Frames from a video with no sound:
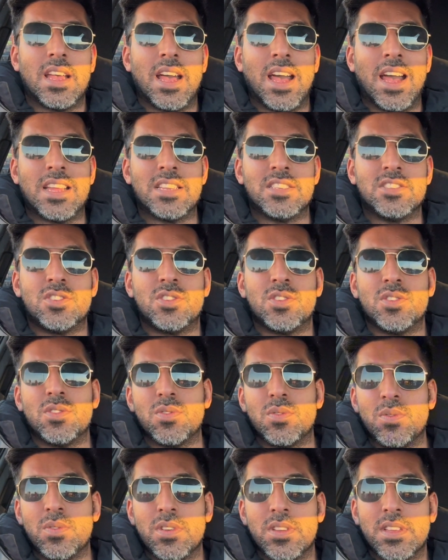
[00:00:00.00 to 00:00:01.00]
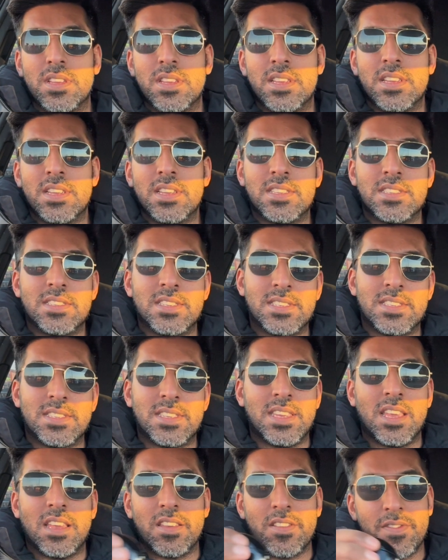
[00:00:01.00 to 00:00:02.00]
and two, to
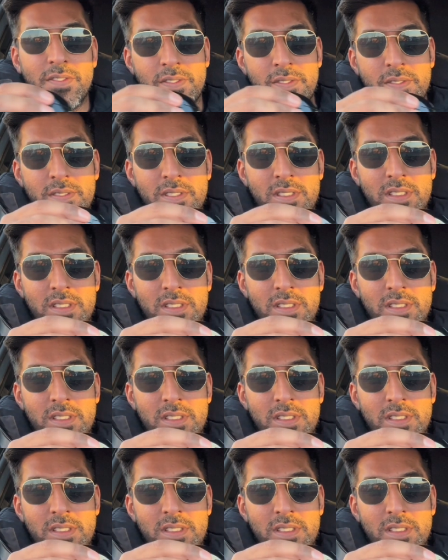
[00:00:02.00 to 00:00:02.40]
see if,